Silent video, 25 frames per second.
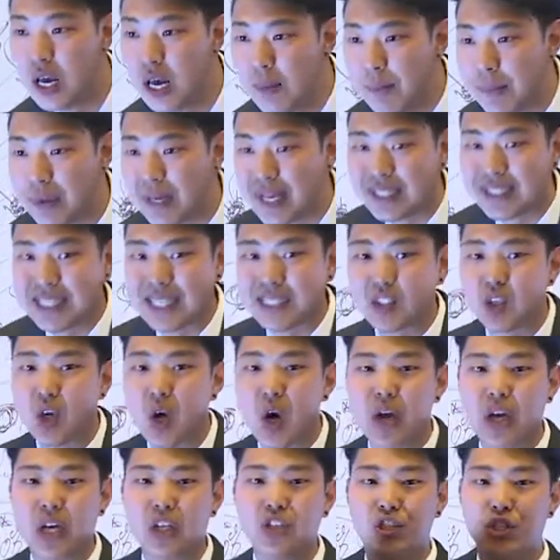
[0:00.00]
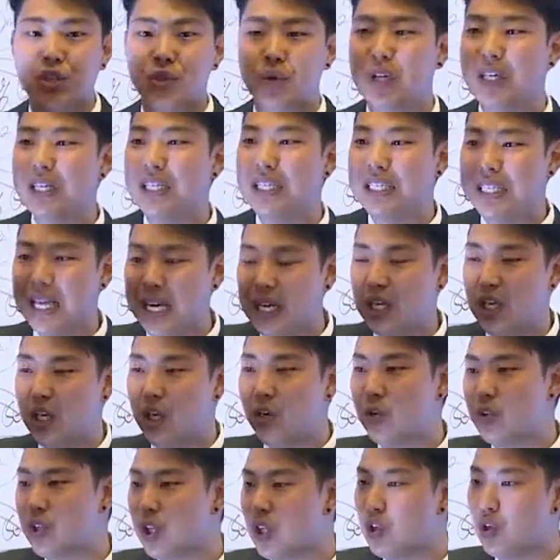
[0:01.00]
because as long as you
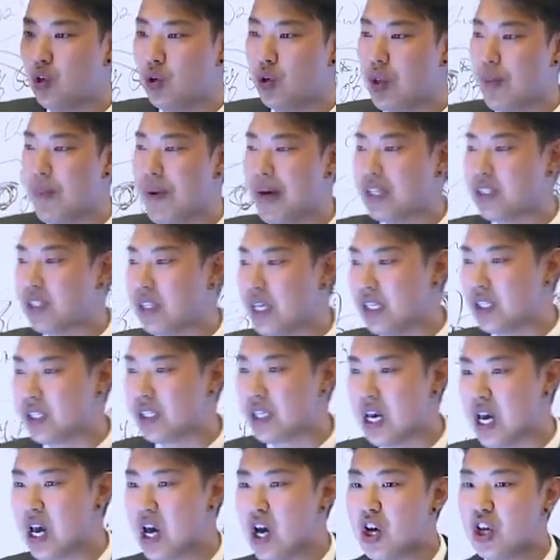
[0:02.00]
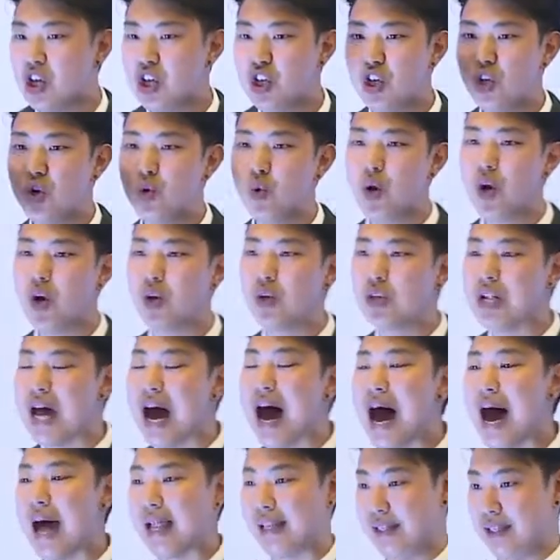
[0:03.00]
continue to do the business, you will
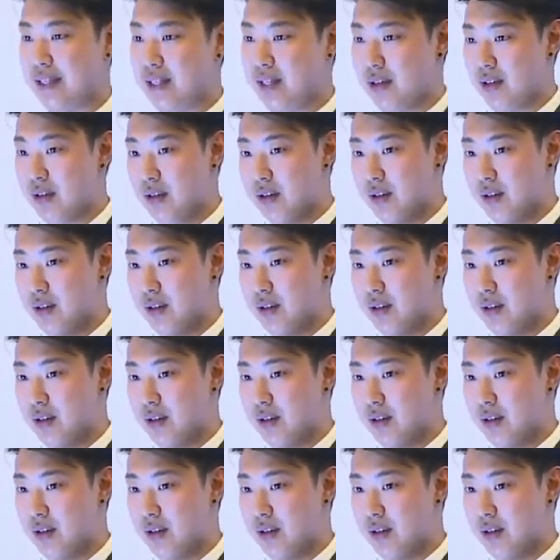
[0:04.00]
not